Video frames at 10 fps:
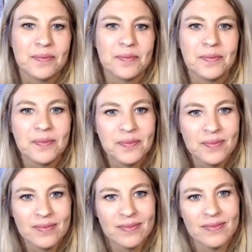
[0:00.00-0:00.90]

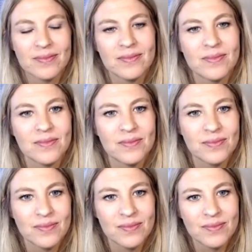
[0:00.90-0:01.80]

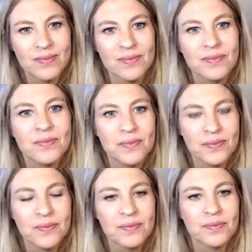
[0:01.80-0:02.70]

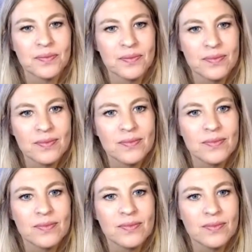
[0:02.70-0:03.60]

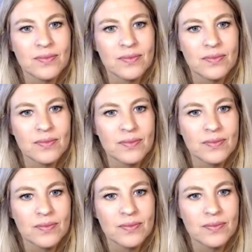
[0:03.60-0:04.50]

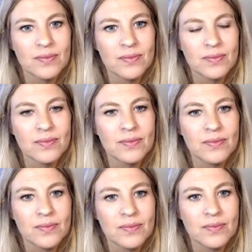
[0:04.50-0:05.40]

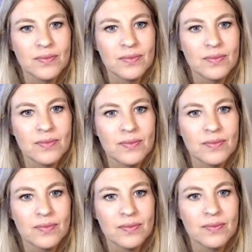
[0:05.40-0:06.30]

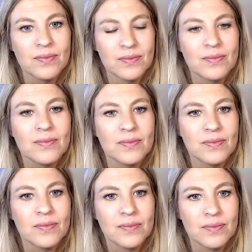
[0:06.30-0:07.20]

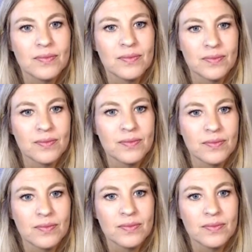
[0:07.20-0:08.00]
No words are spoken by the person on screen.